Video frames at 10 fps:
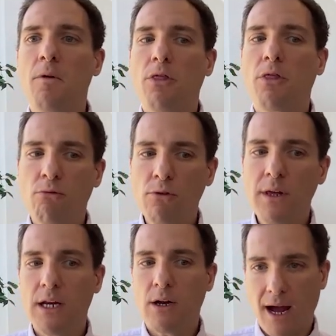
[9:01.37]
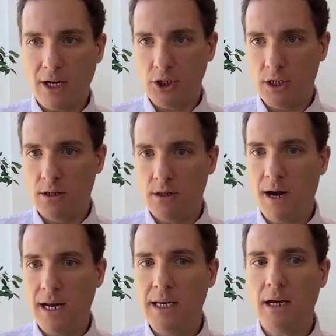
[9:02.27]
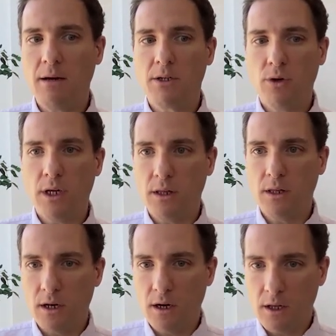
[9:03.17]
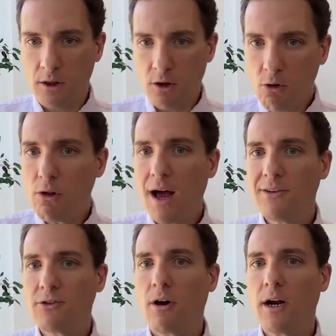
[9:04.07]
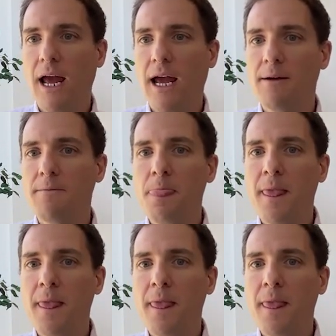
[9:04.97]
through the interaction, the binding between a localized RNA